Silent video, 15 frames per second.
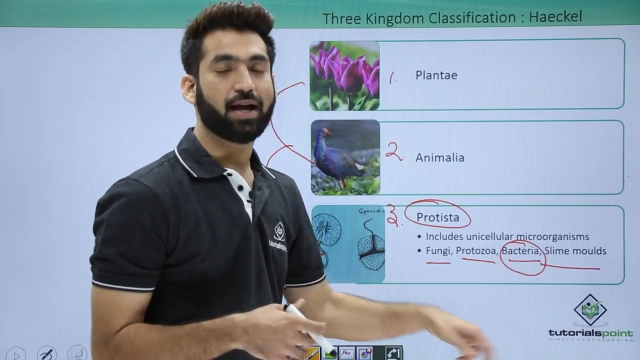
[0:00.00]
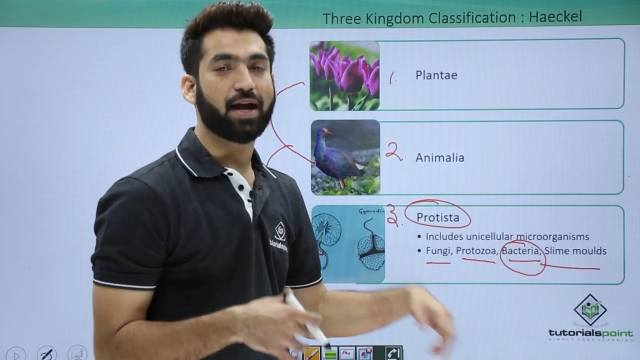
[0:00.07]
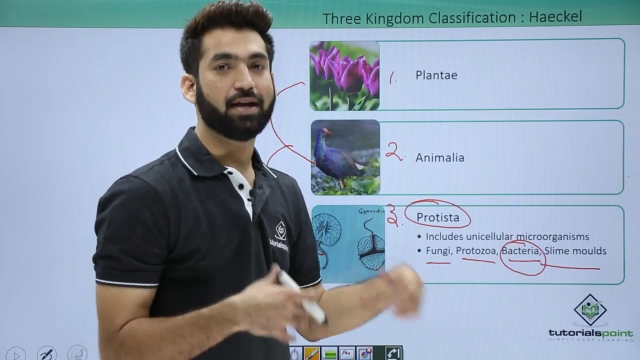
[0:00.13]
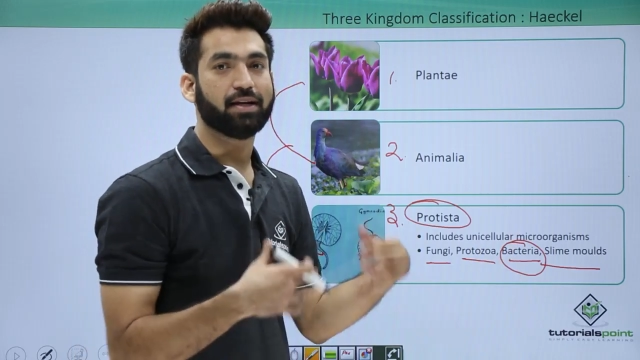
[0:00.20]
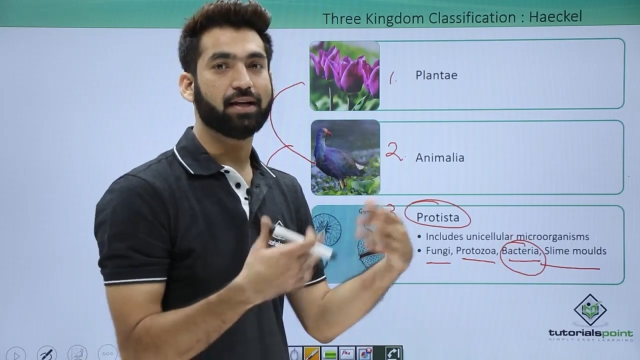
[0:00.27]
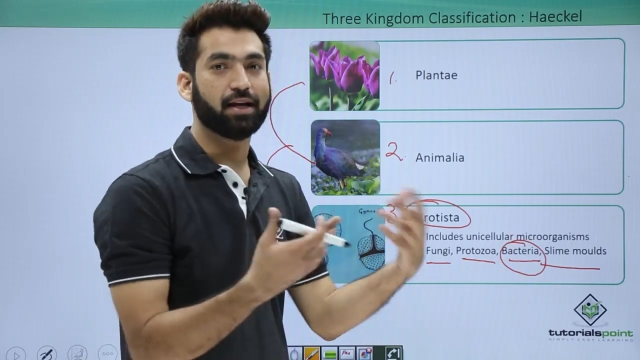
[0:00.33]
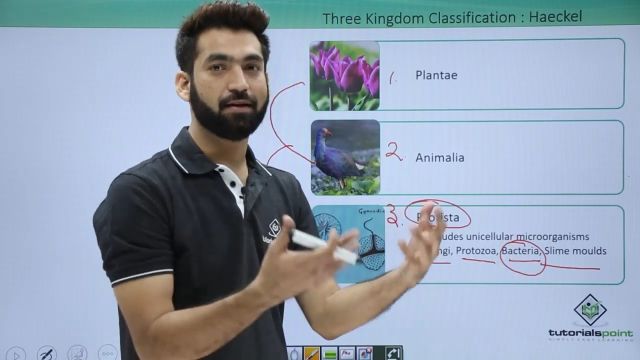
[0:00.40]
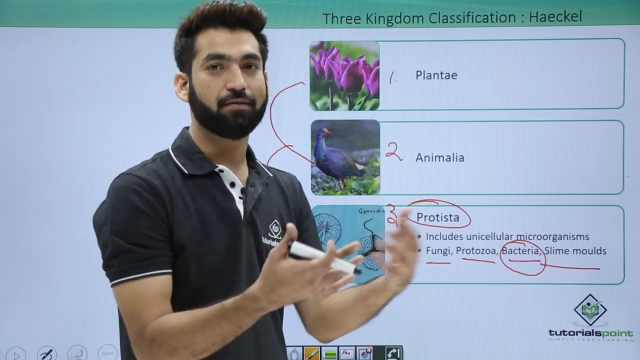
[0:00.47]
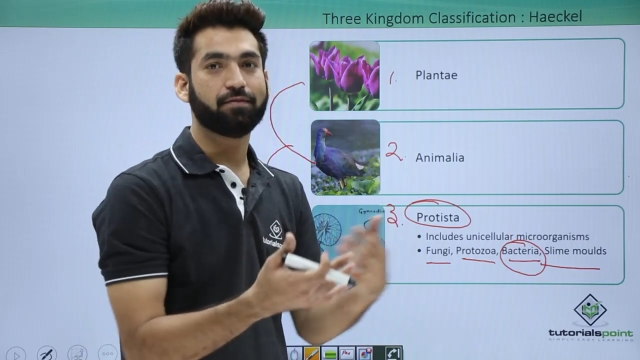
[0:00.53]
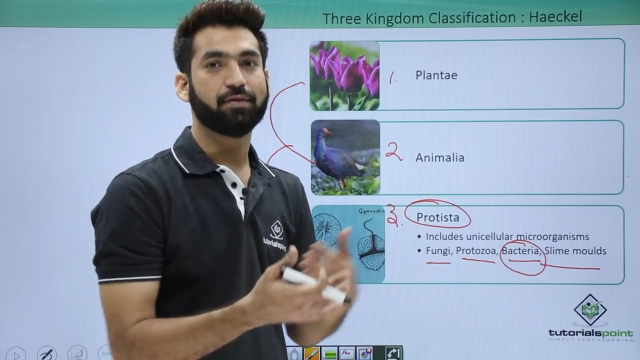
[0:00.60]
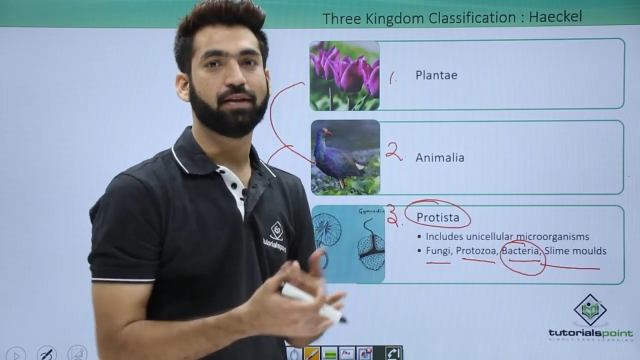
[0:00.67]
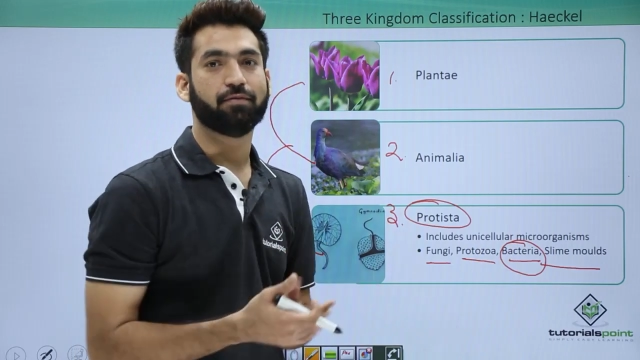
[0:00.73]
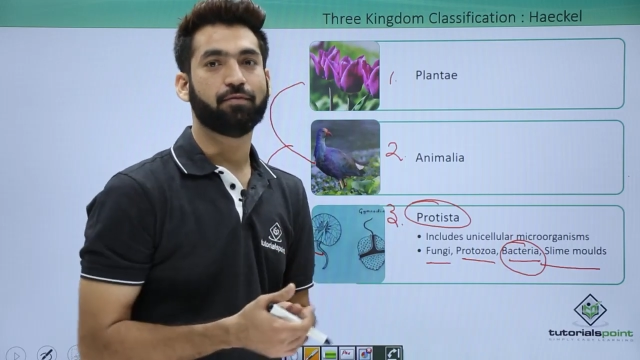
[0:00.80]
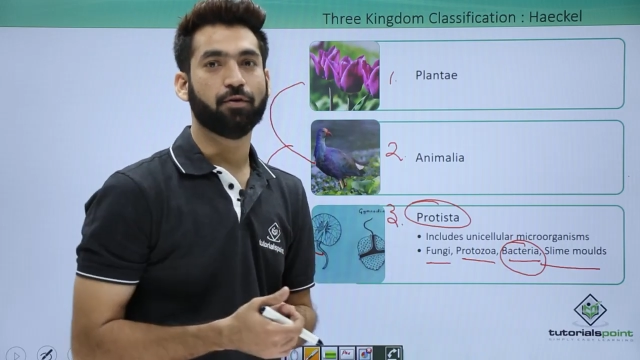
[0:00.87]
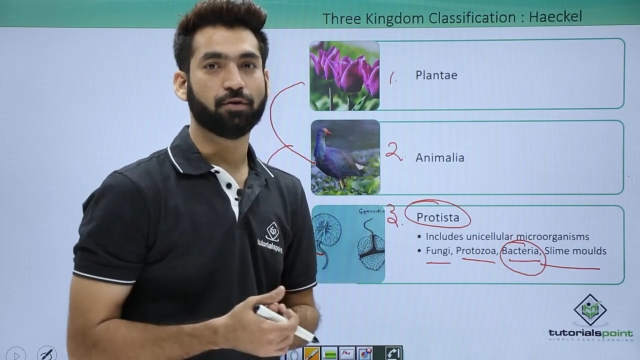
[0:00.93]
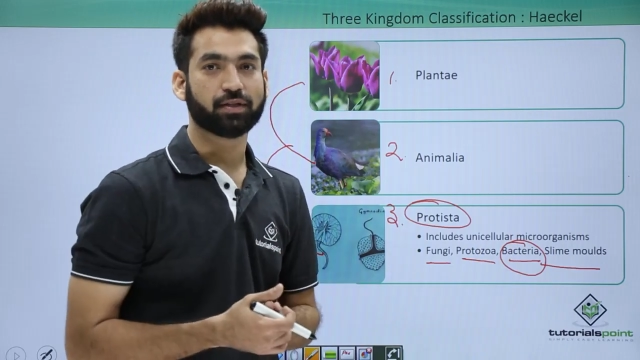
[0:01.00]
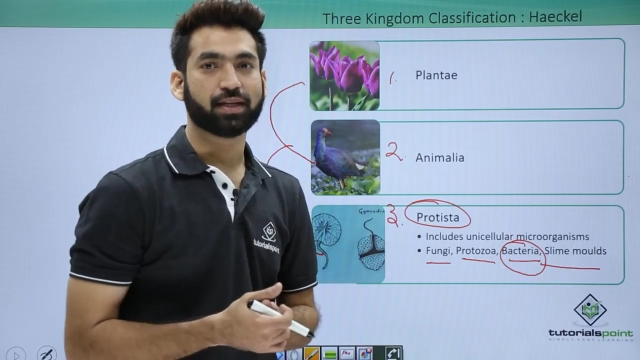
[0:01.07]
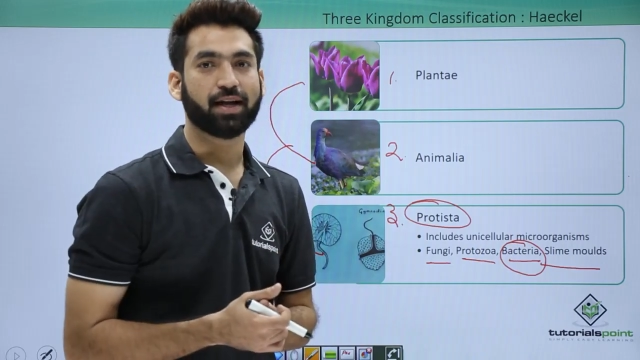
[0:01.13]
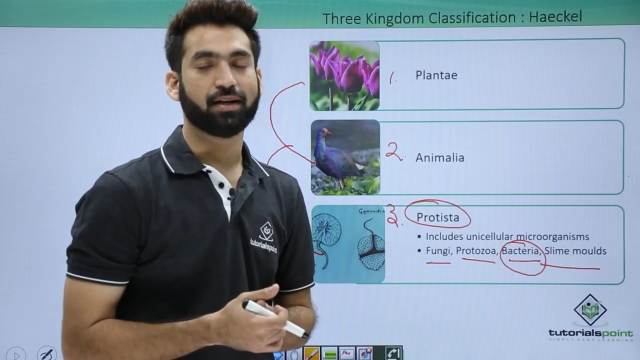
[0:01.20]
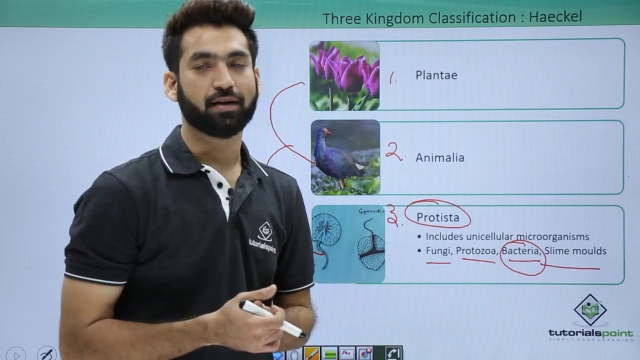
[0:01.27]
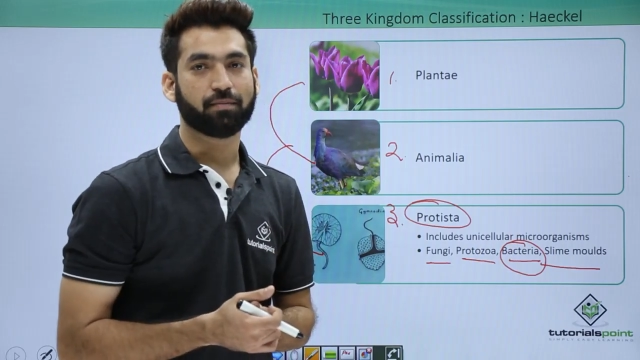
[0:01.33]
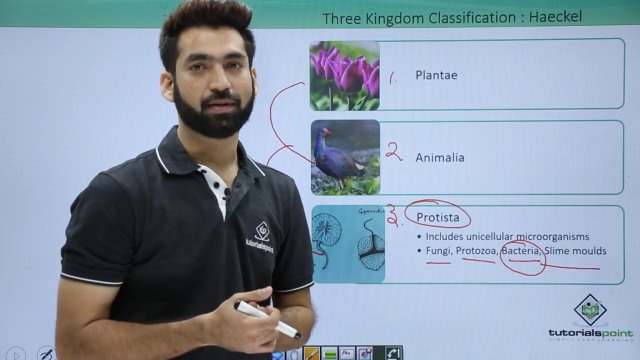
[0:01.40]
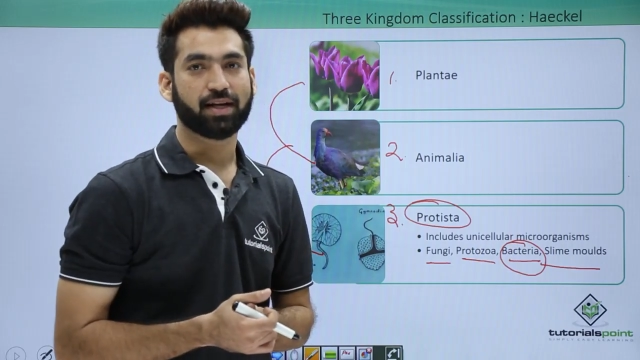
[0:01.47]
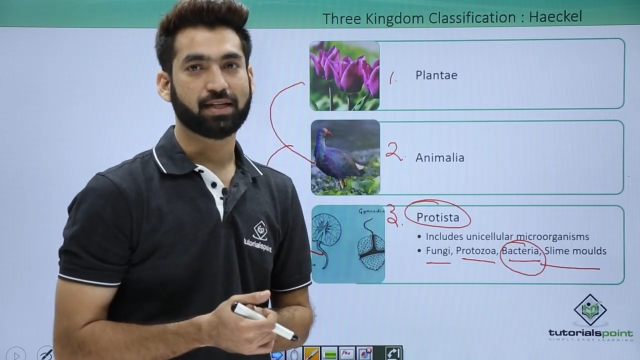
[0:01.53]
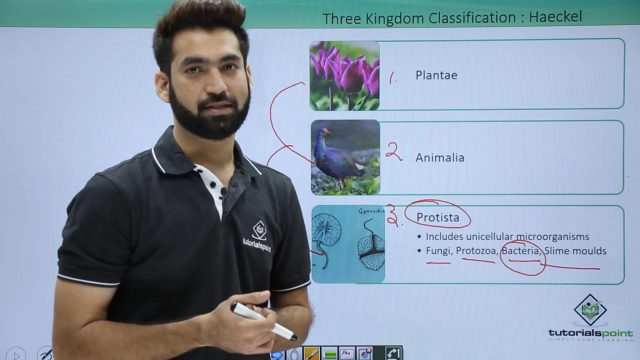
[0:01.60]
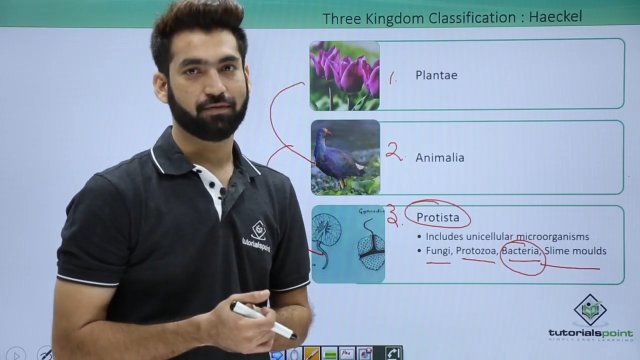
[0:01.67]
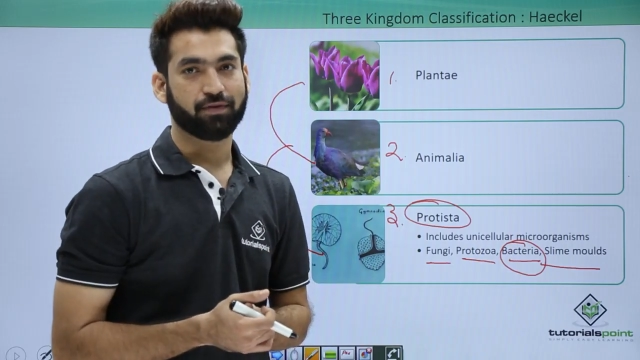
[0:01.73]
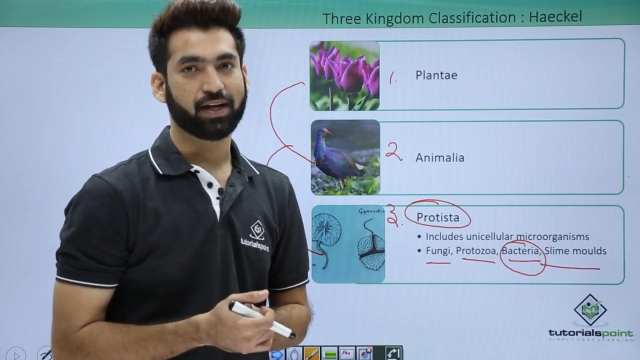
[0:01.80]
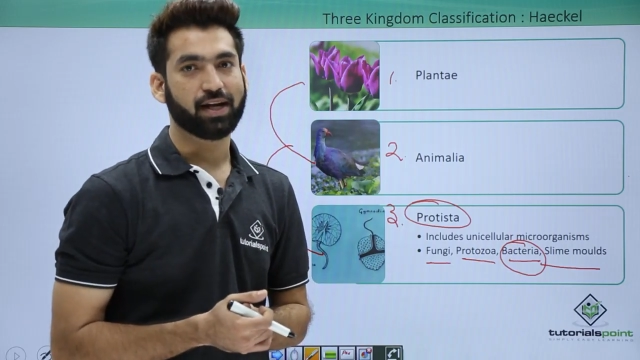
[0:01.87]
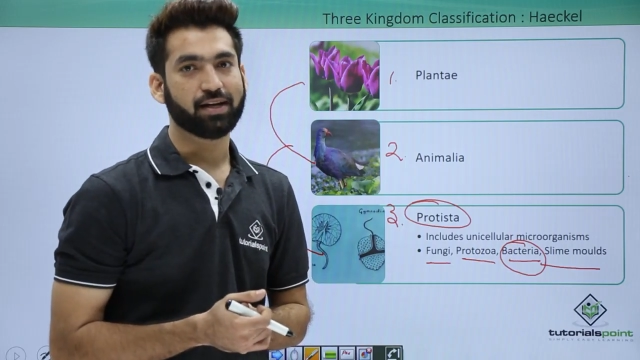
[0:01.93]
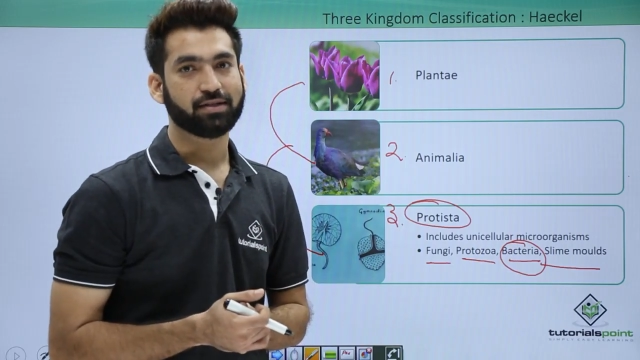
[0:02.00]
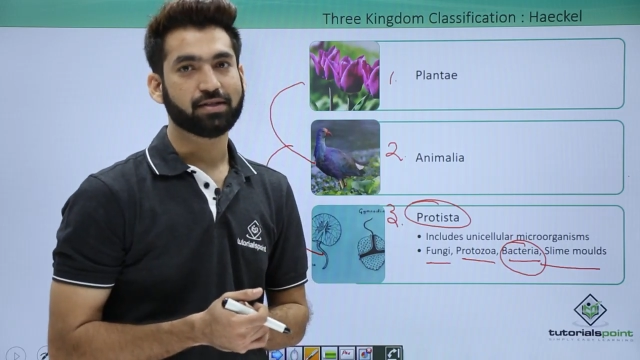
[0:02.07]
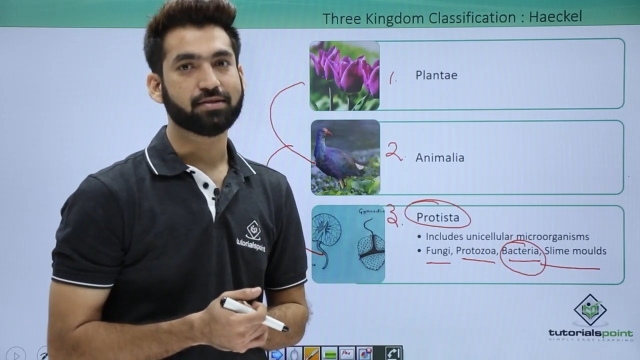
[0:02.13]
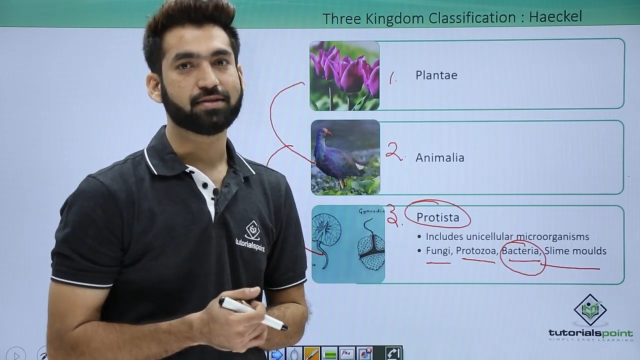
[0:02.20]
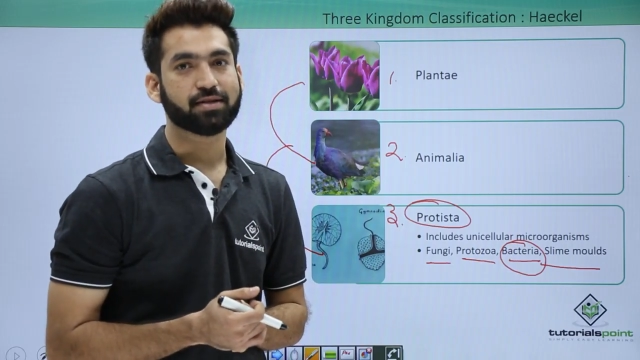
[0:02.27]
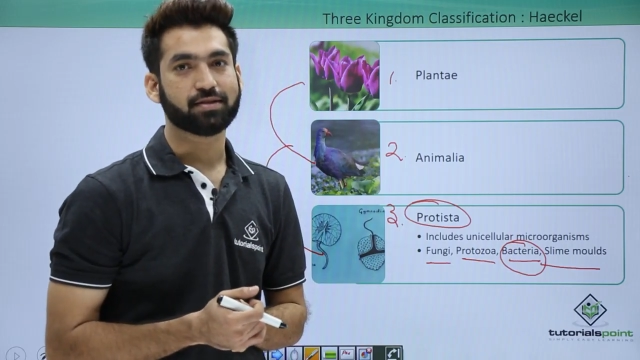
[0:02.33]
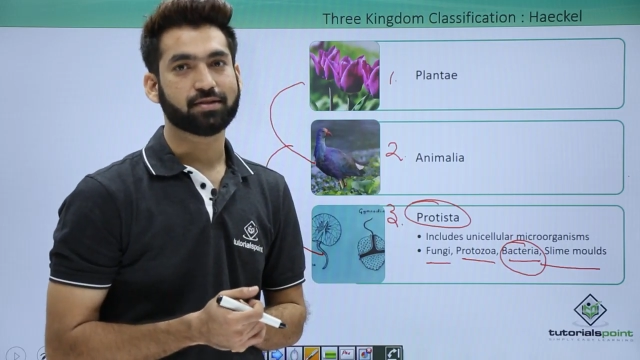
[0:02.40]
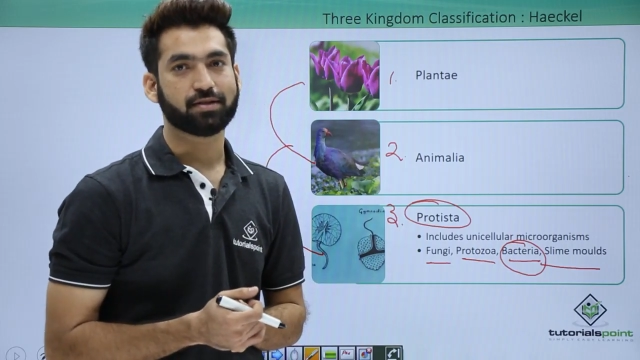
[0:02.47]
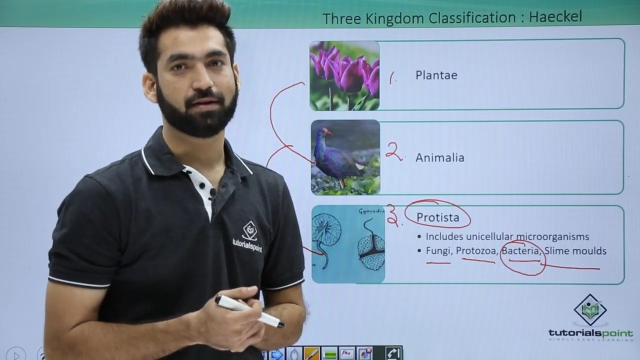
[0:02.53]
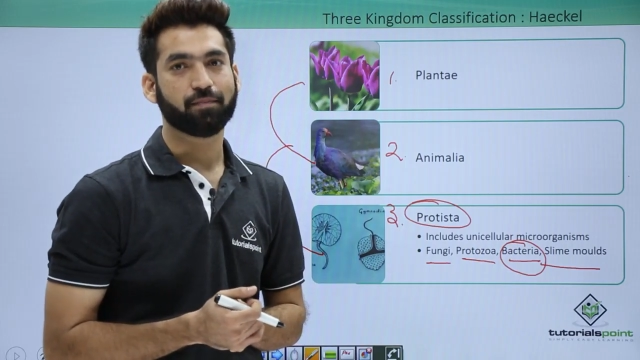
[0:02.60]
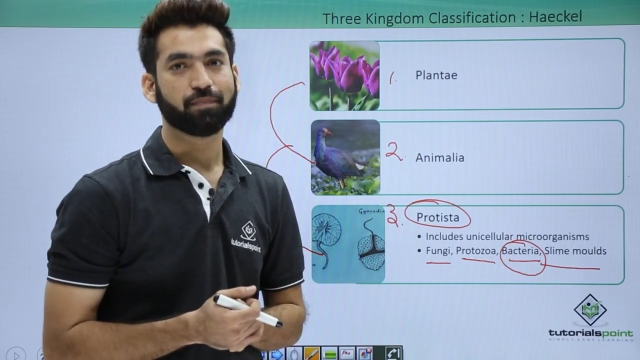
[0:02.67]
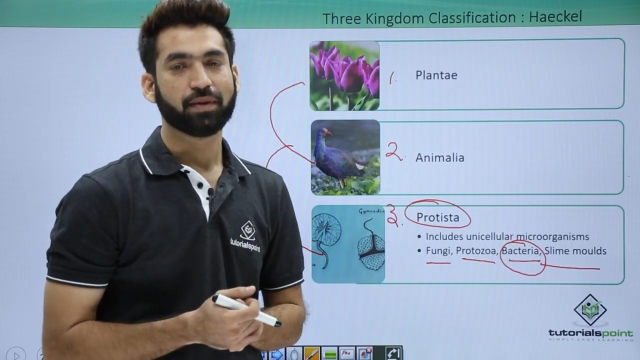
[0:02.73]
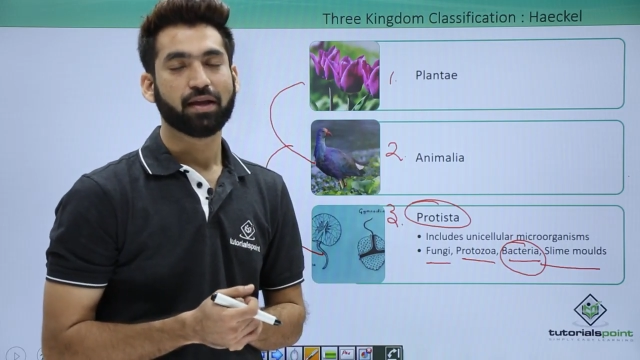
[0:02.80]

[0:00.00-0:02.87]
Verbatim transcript: and give the fourth kingdom classification system.